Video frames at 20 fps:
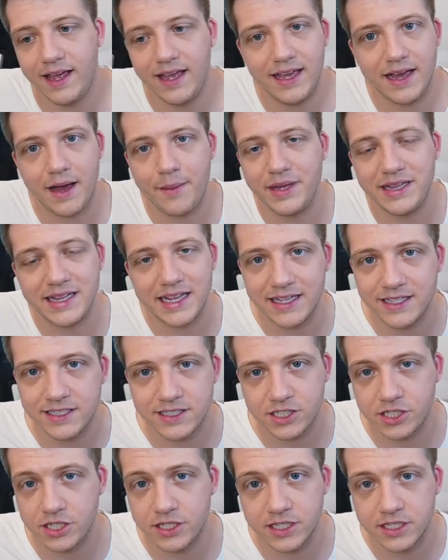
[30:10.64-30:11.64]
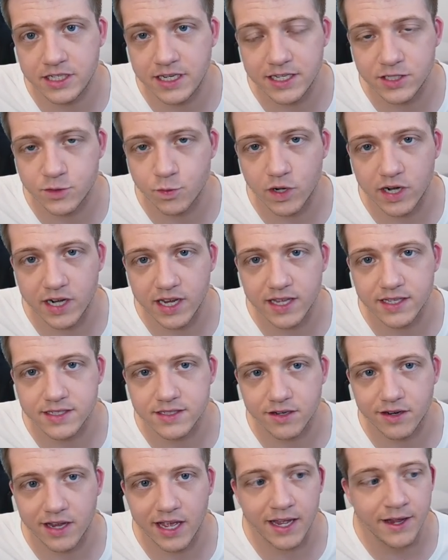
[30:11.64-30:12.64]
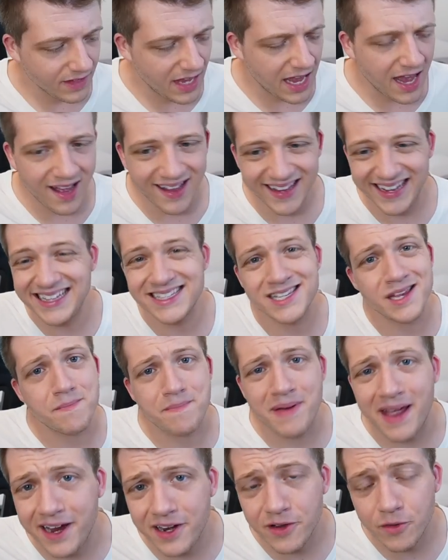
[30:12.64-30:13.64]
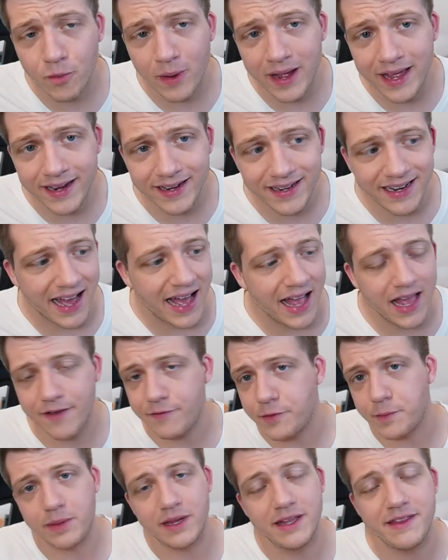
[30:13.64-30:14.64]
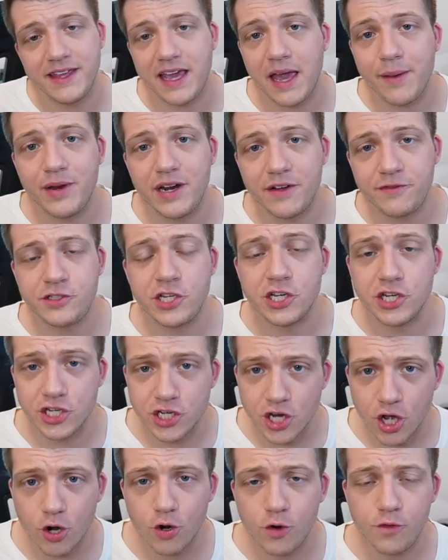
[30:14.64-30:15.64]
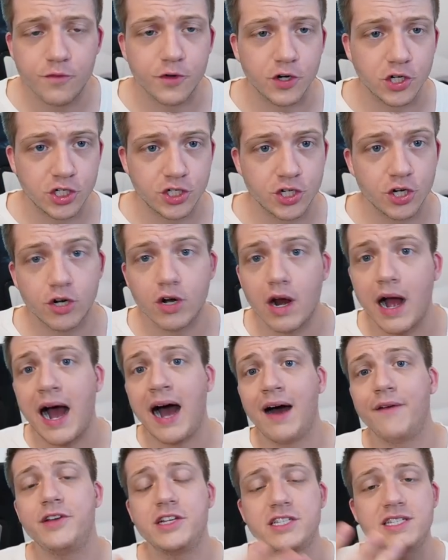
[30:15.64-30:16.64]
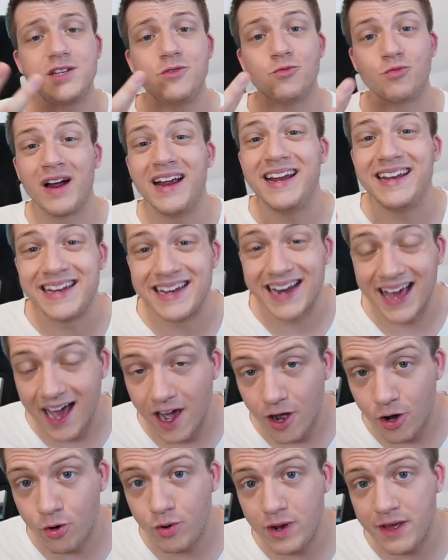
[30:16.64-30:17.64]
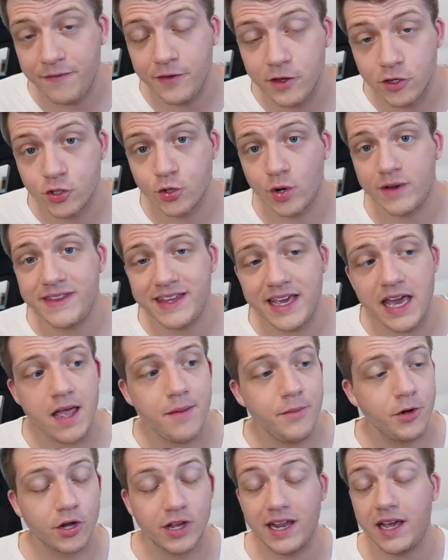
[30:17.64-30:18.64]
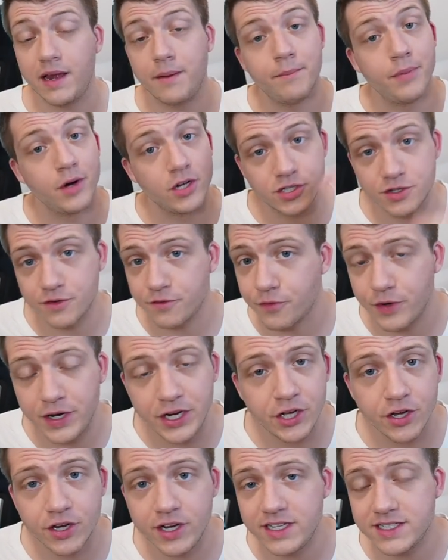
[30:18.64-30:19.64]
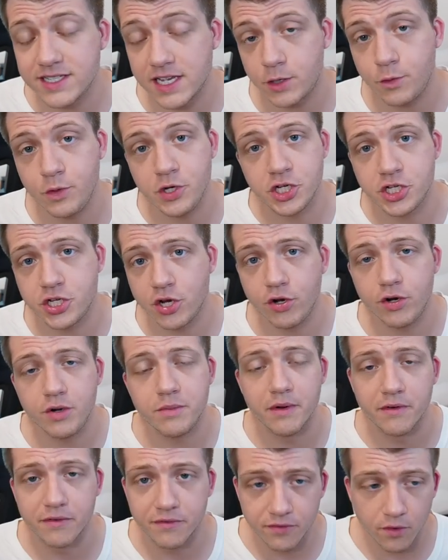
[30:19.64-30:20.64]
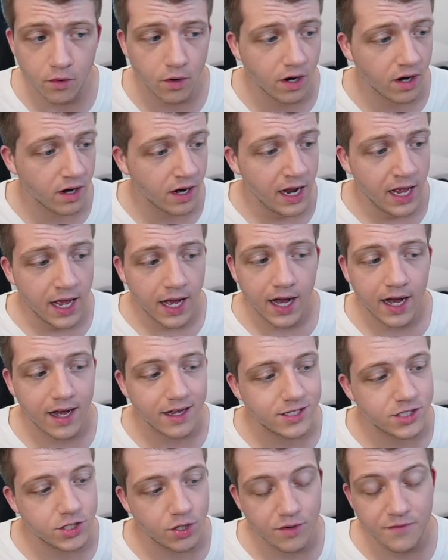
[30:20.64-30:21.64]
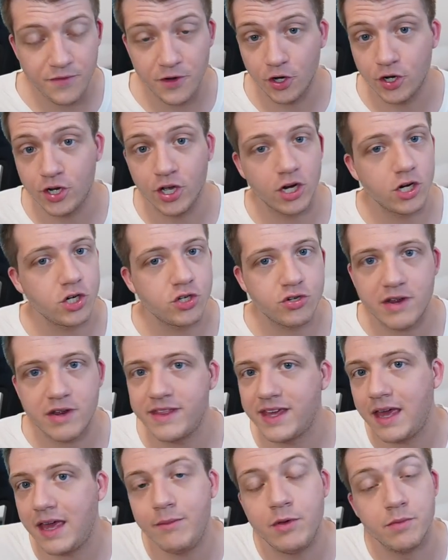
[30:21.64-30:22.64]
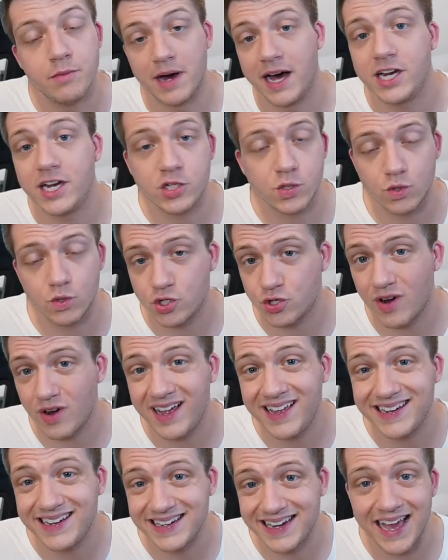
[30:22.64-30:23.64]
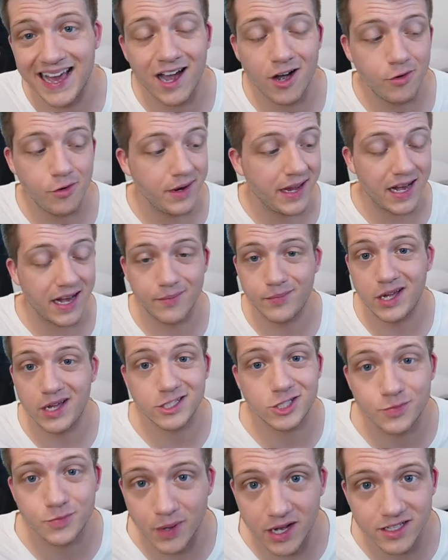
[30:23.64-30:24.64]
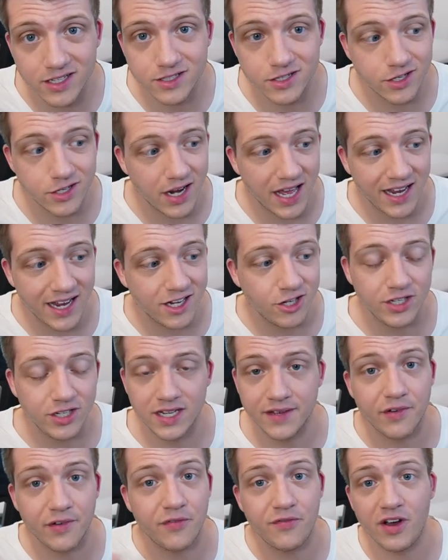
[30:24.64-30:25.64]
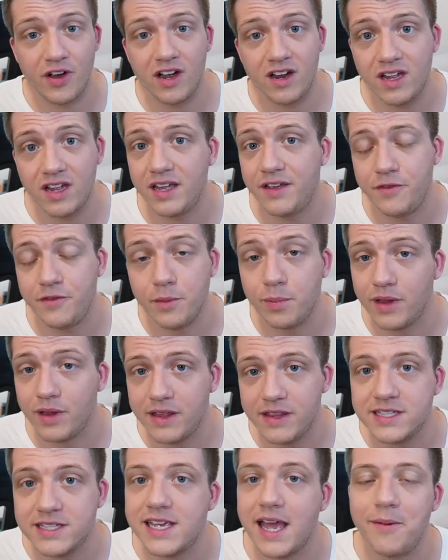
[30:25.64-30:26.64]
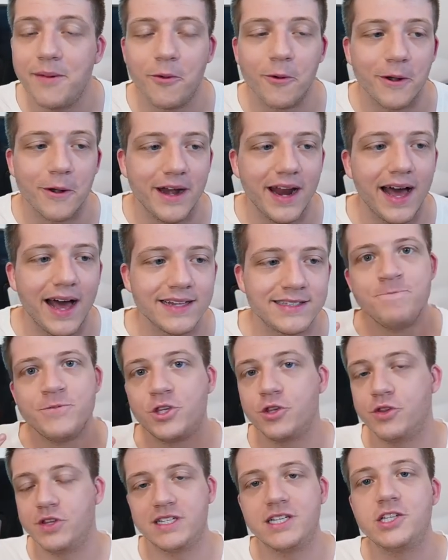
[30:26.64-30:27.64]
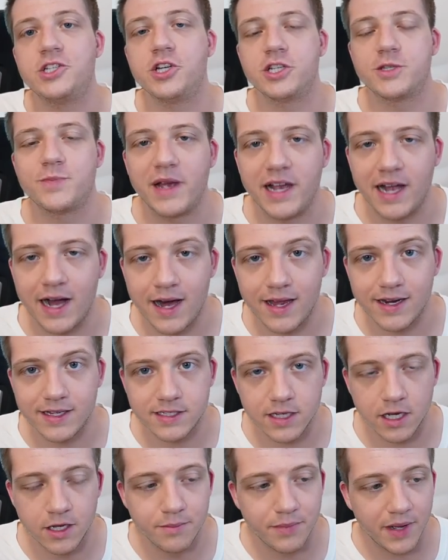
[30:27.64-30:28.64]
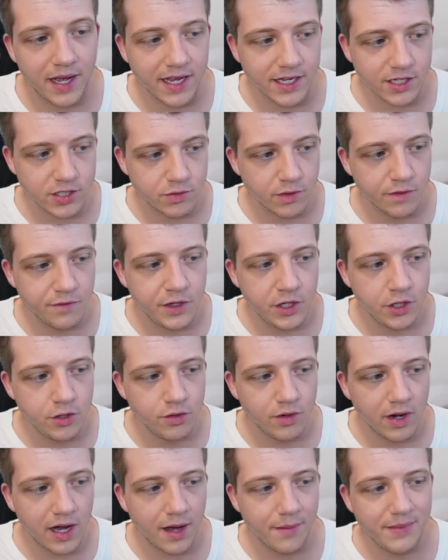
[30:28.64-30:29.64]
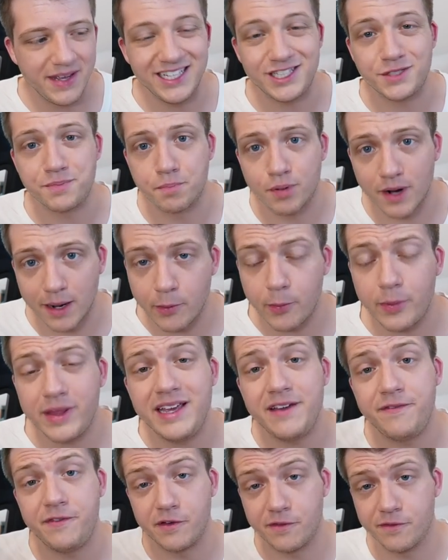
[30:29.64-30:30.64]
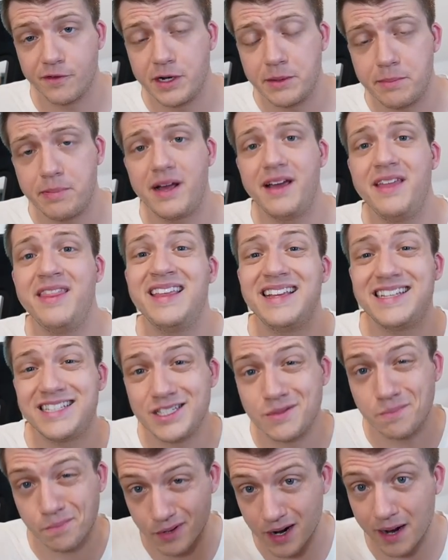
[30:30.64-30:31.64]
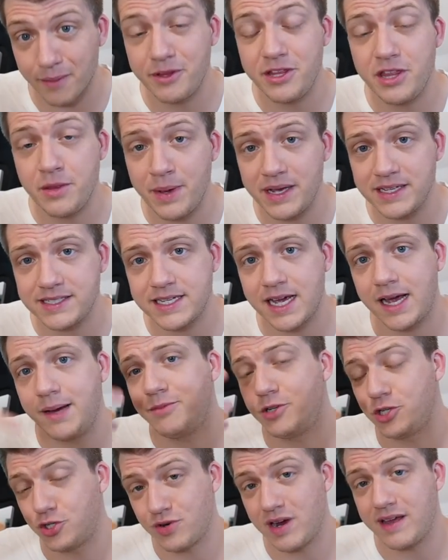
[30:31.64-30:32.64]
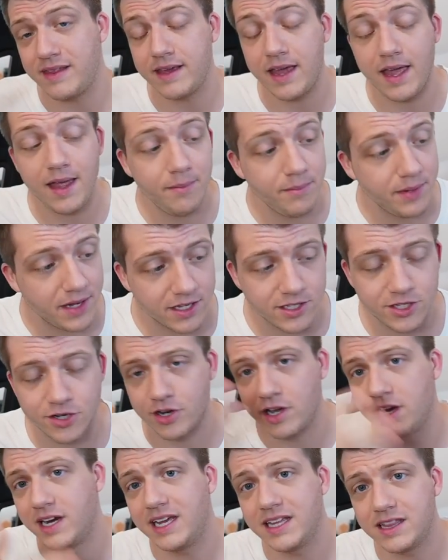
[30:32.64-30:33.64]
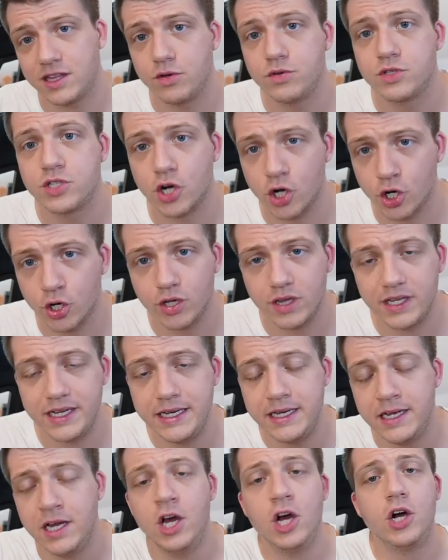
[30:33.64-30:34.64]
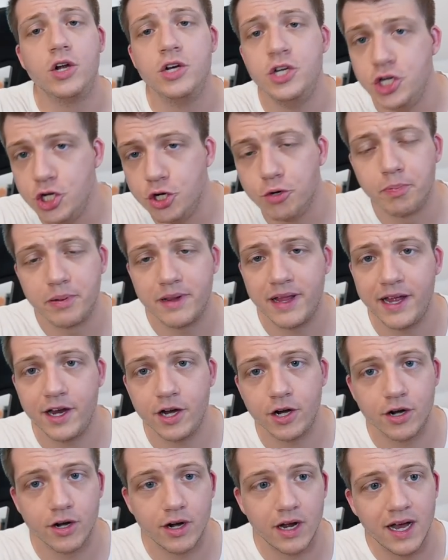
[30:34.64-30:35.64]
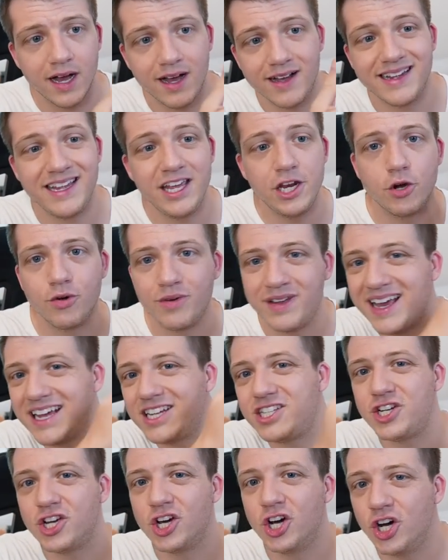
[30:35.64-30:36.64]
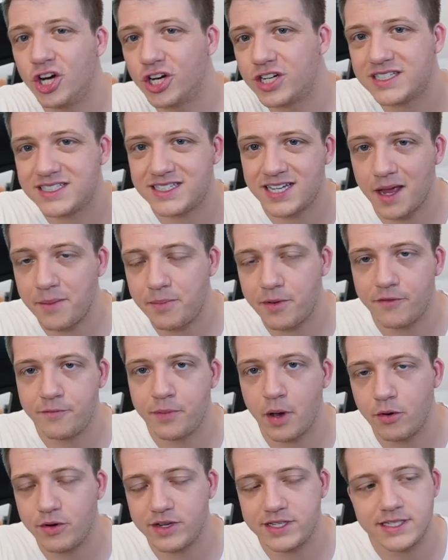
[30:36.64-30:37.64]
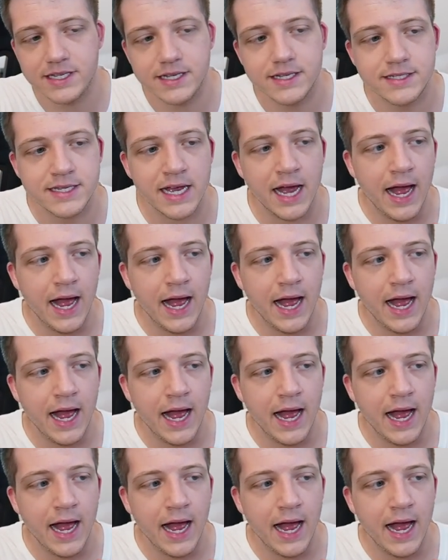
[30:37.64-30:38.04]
I mean, that is, it is what it is. Okay. Uh, is it pay to win? I haven't played the game enough to know for sure. Obviously right now, if you join the game, you're going to get a bunch of free goodies like we showed before. Uh, so if you're going to try the game, you might as well try it now. Again, I'm not sponsored. I could give a if you play this game or not so this is just my honest unbiased review um it's probably if you're free to play this is probably the best time to try the game because you're going to get those early new player uh you know get you hooked type of bonuses